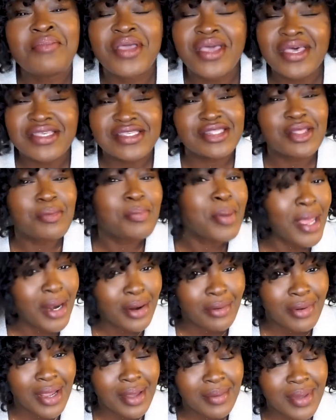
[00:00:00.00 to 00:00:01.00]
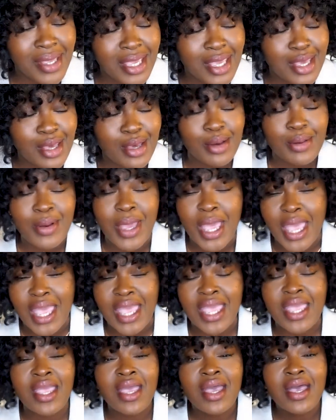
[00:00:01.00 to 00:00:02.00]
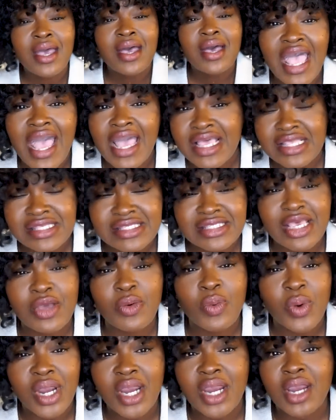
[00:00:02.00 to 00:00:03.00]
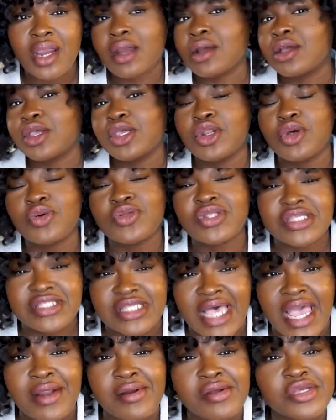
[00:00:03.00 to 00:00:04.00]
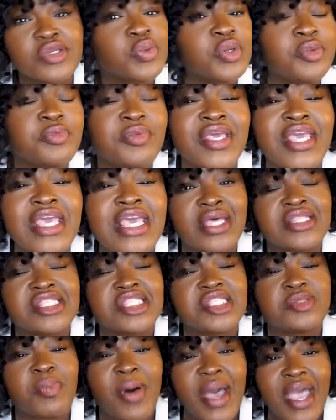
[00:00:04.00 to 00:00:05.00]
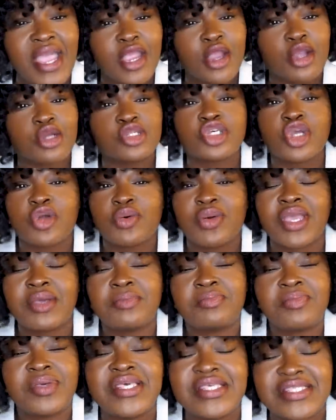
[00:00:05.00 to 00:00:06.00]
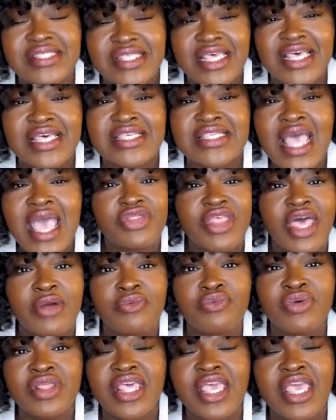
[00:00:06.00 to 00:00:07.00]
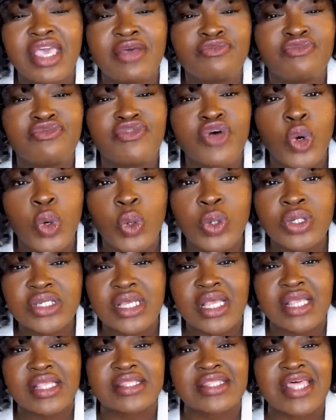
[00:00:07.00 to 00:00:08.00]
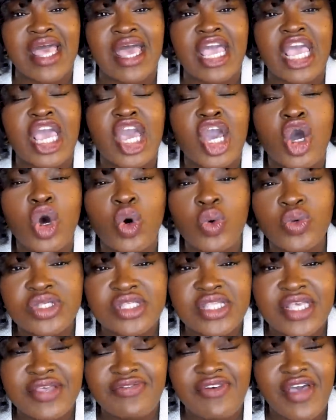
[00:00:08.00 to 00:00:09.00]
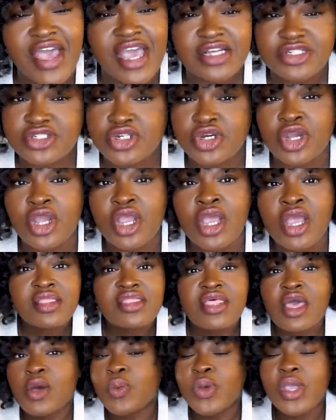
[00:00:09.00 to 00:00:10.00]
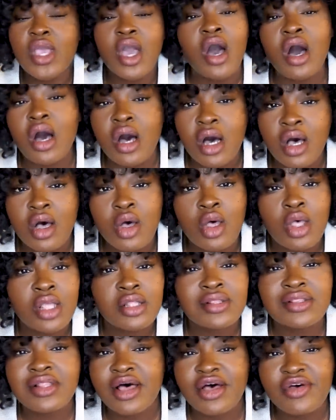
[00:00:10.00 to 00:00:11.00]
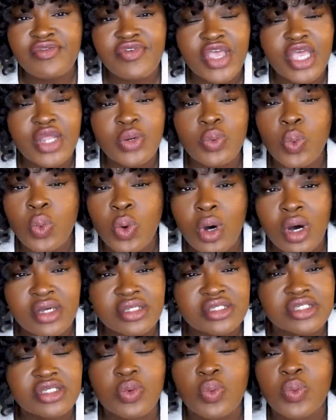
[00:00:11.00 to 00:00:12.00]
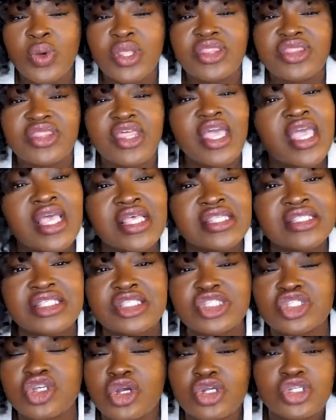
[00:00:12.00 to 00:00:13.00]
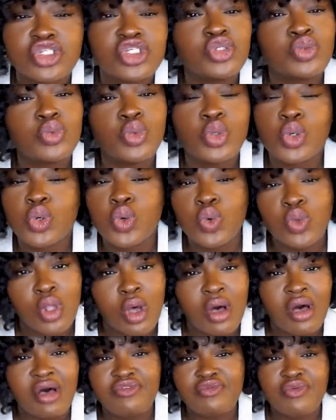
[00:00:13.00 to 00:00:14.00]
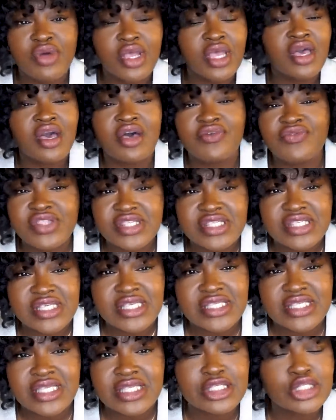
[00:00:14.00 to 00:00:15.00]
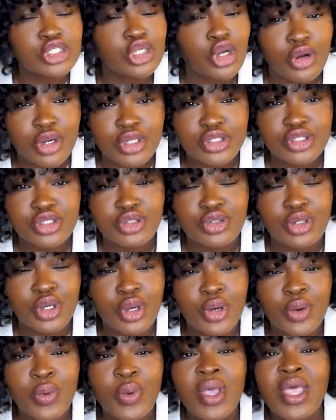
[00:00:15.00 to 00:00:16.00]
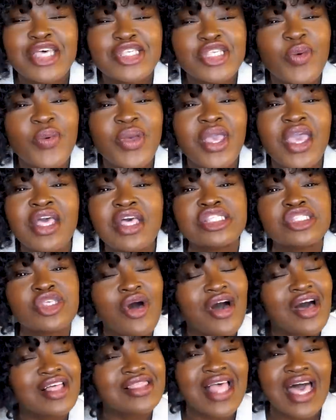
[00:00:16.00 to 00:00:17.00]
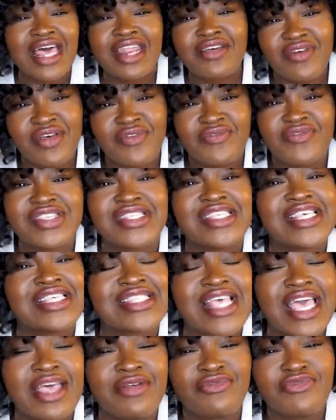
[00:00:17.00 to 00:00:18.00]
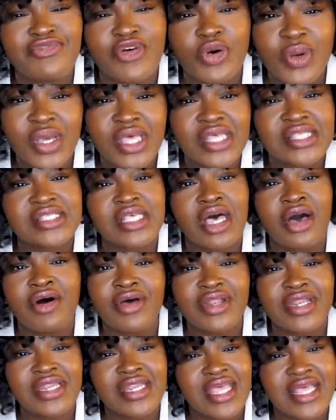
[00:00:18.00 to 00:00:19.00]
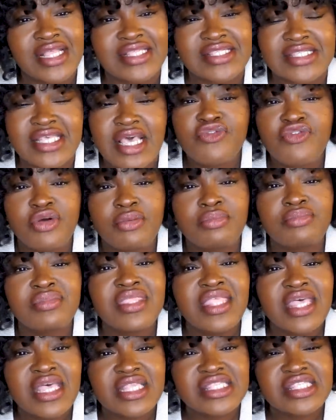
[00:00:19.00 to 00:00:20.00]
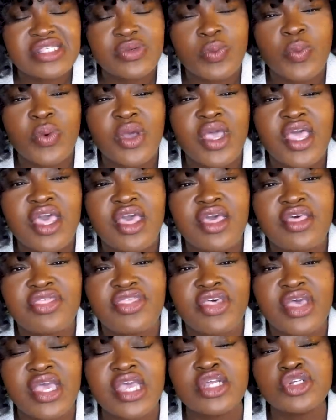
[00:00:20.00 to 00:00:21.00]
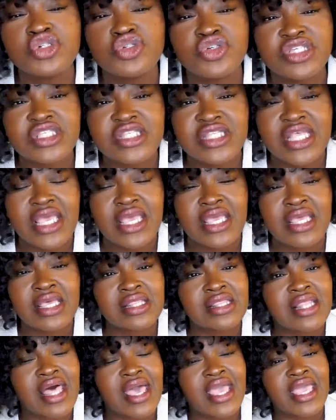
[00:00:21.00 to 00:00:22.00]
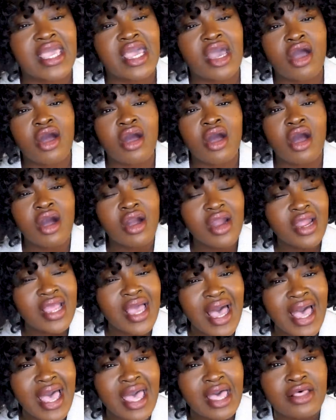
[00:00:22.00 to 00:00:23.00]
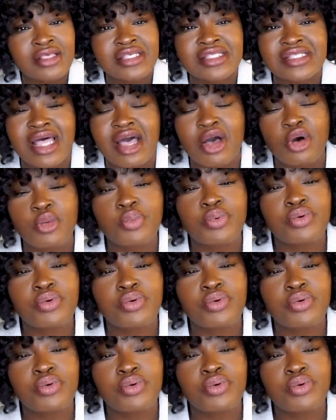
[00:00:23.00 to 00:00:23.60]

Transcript: because of the pandemic, okay? I could see where, you know, designers would be inspired to create pieces that really invoked that cozy factor that we all love and want when things start to cool off, when cuffing season starts, you know. So we saw a lot of emphasis and focus on knits. From knits with interesting like argyle style